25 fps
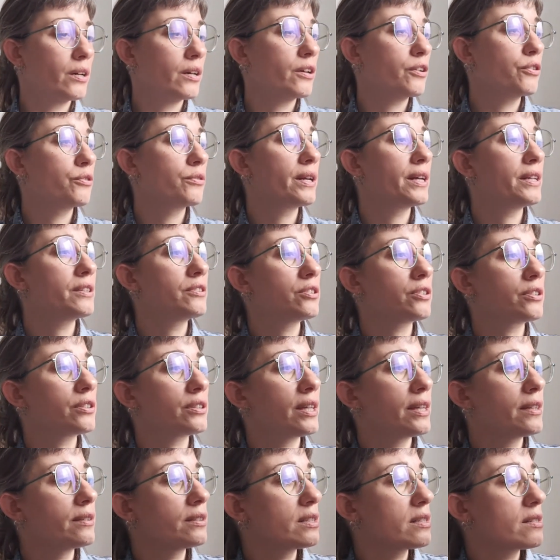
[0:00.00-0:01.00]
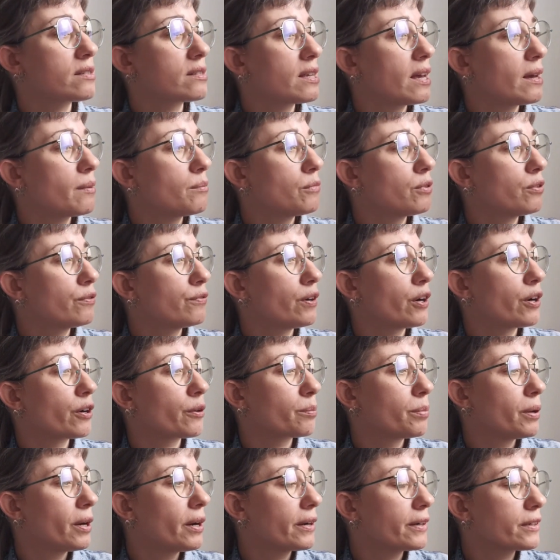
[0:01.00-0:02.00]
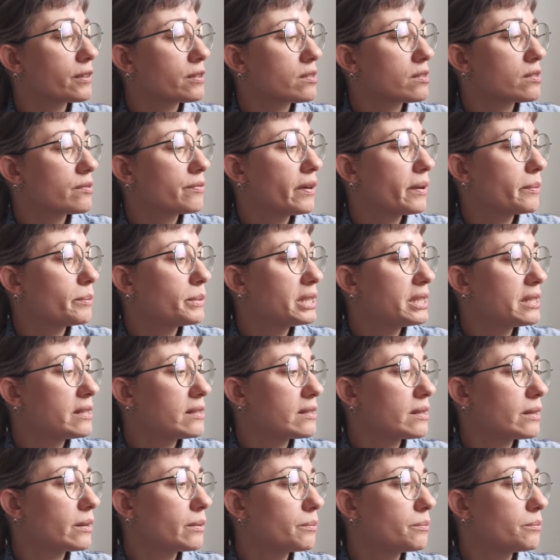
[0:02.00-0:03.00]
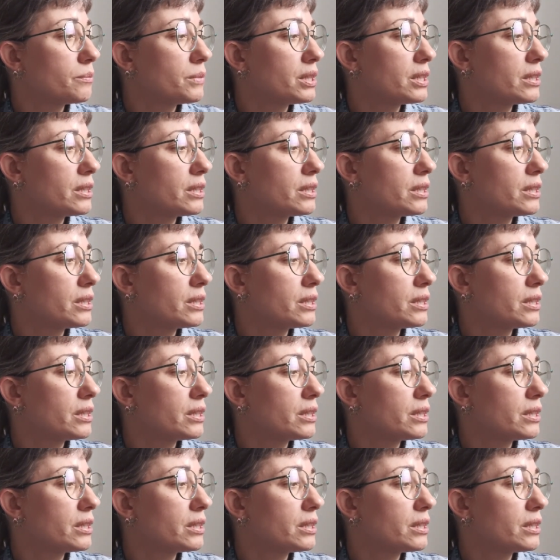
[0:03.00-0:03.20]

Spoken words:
Greater Than the Sum of Our Parts, Feminism,